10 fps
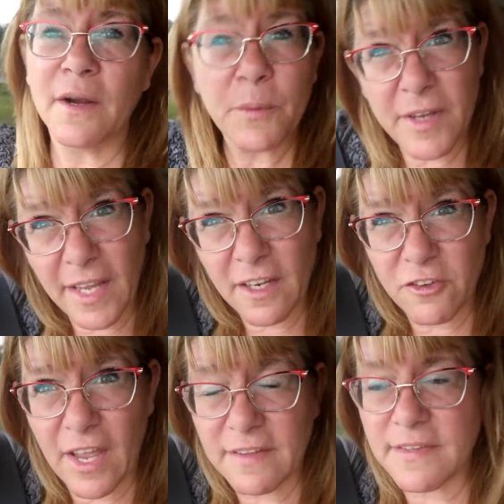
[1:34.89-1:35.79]
we're taking a
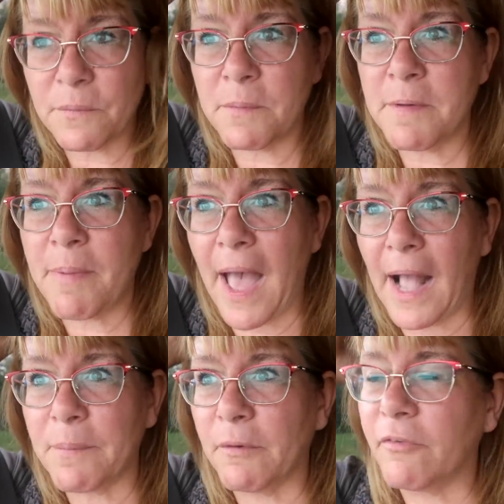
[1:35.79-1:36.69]
chance that we'll be
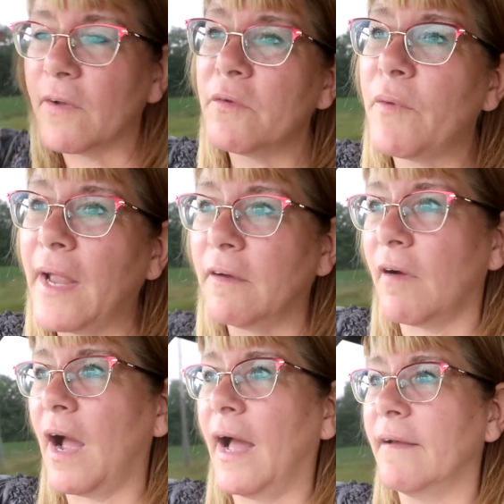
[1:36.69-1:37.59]
back before the rain
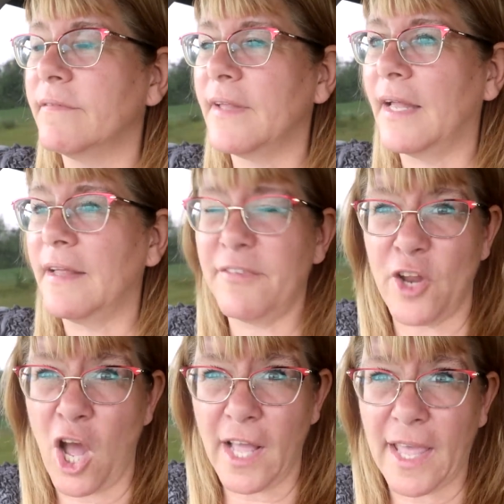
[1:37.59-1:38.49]
arrives. And if
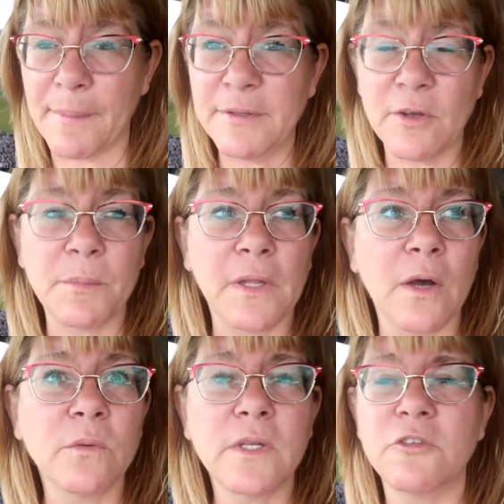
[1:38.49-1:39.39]
not, Gabby's home
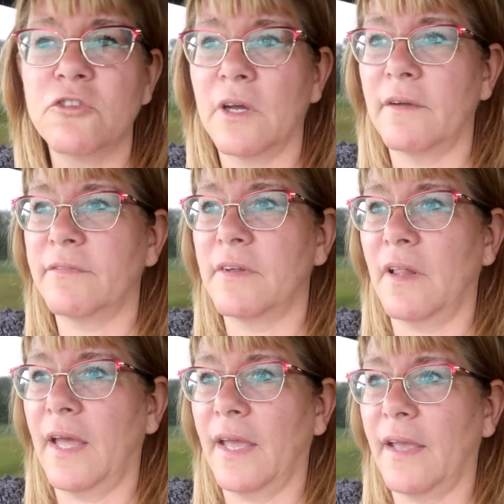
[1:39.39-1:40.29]
alone and she'll have to
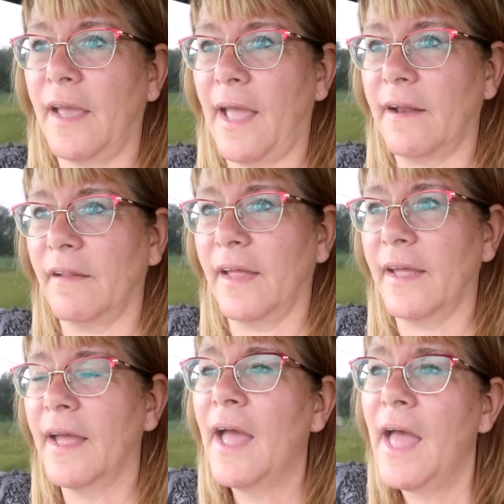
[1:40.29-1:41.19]
like handle
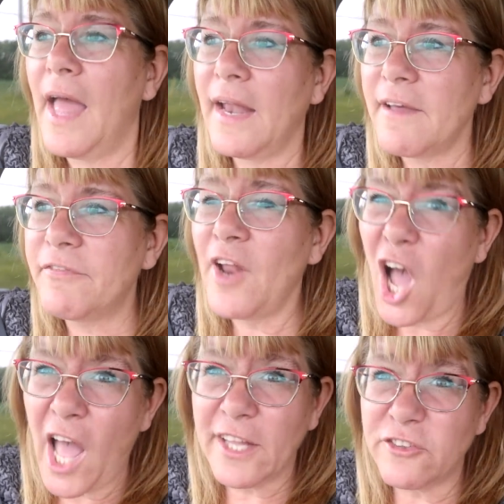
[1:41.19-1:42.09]
it. And if
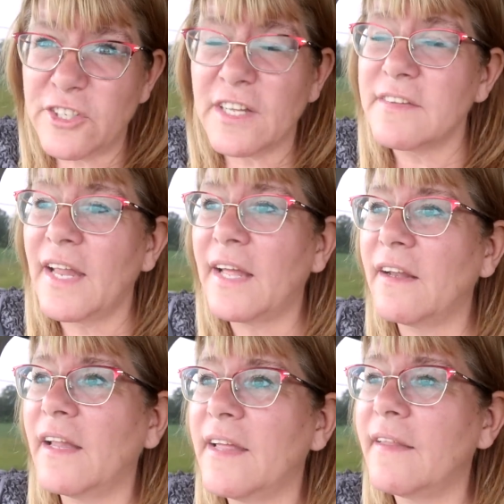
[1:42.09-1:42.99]
not, she doesn't
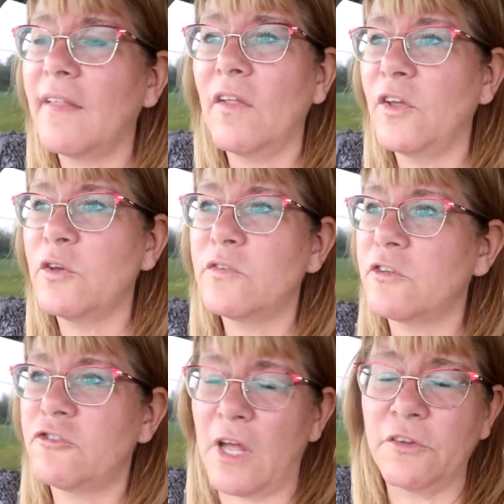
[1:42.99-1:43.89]
handle it, then they'll use
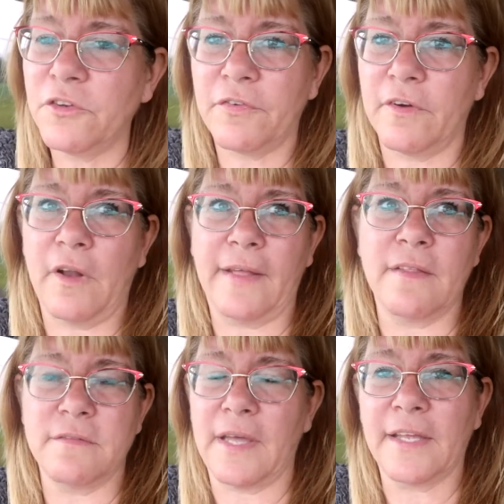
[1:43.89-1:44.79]
their shelter for like
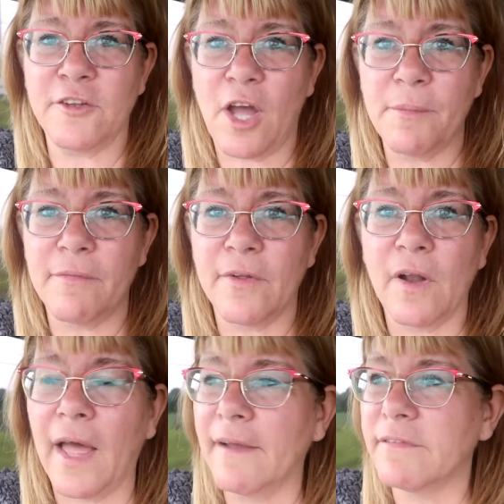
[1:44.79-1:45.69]
the second time of their
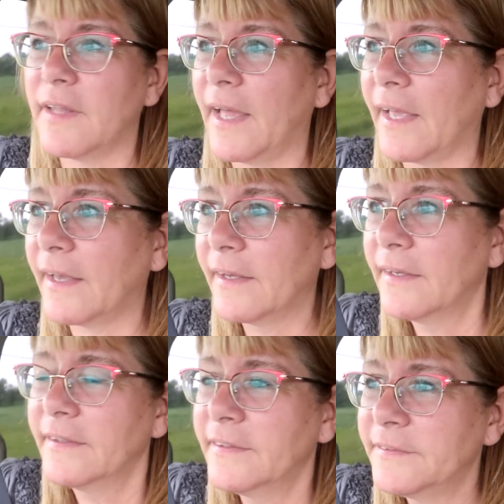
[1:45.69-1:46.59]
lives. Like,
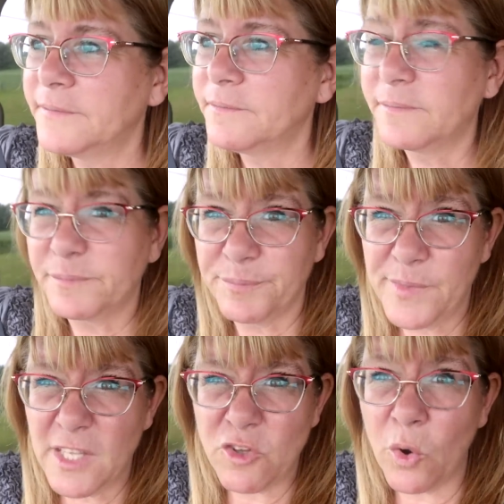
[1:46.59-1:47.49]
well, they
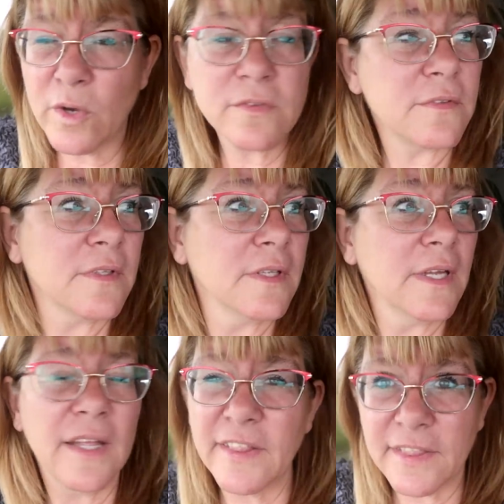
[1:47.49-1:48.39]
normally it's horse around
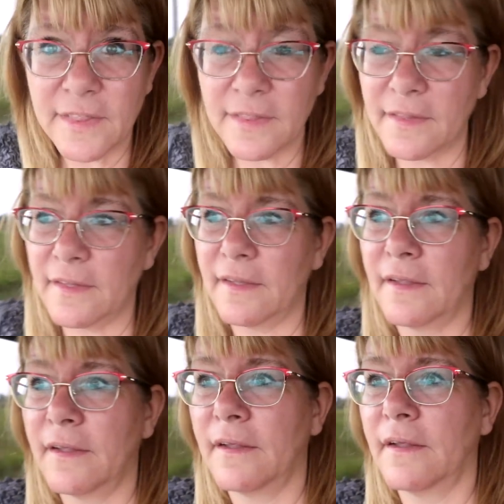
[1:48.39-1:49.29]
the shelter and all
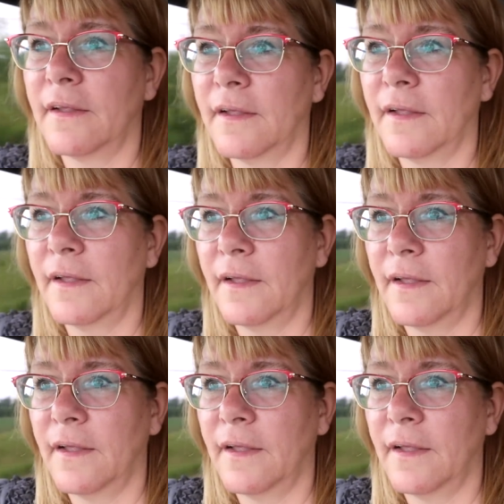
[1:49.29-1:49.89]
goes to the gate.